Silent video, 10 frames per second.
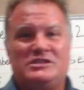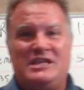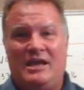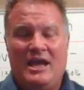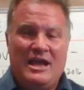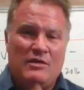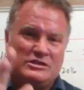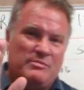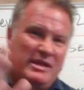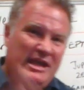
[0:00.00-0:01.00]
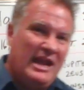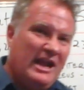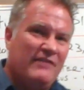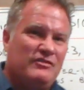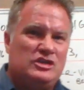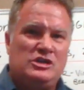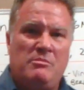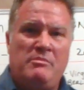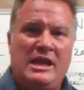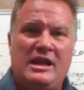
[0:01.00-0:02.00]
the beginning of the
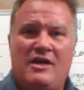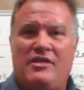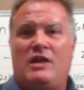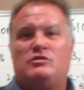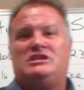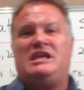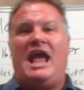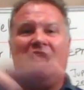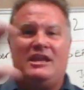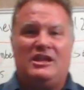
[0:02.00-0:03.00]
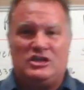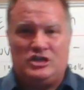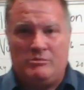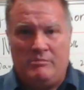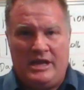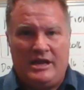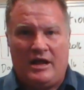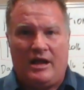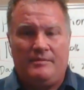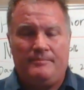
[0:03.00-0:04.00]
Shemitah. Then it was the end of the
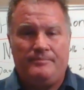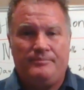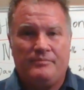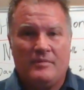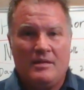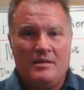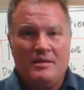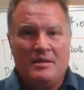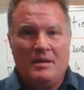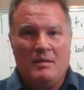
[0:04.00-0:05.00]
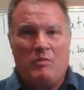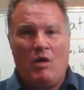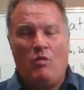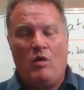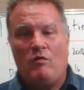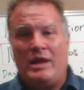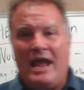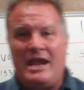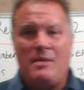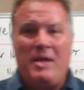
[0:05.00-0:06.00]
Shemitah. But what we
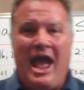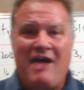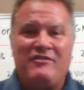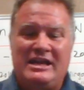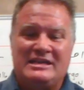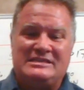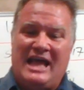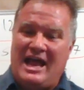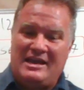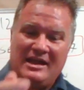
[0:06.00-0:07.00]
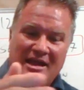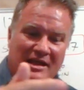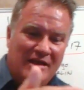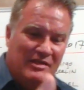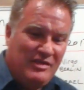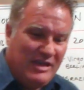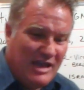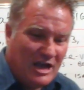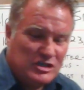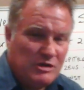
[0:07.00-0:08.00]
end up having is that the
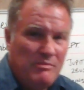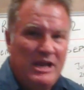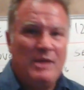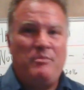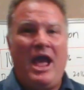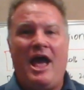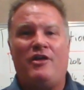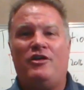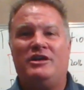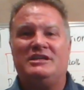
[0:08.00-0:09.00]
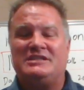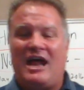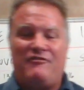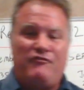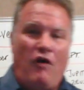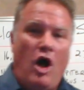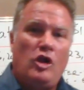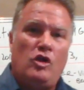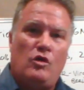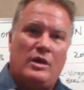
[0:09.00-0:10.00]
Shemitah pattern does not
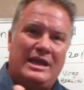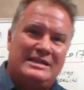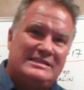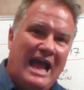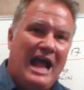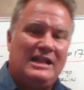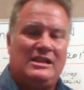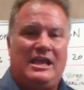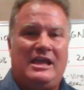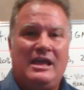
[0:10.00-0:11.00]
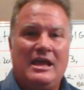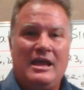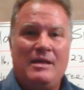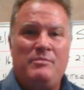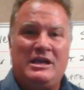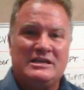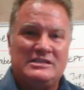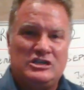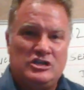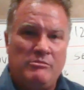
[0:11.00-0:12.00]
follow exactly, because
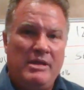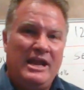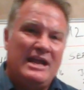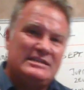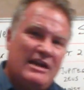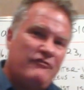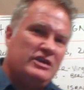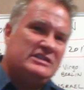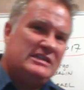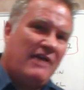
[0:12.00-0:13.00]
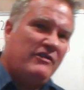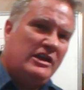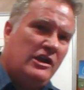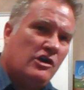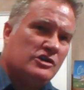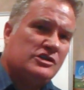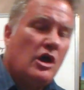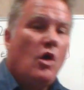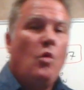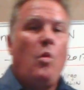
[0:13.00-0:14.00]
the Shemitah is every 7 years,
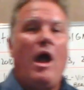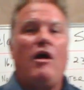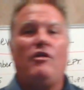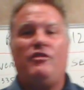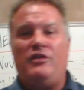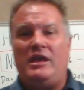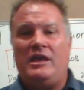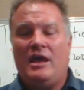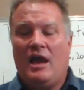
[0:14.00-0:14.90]
while the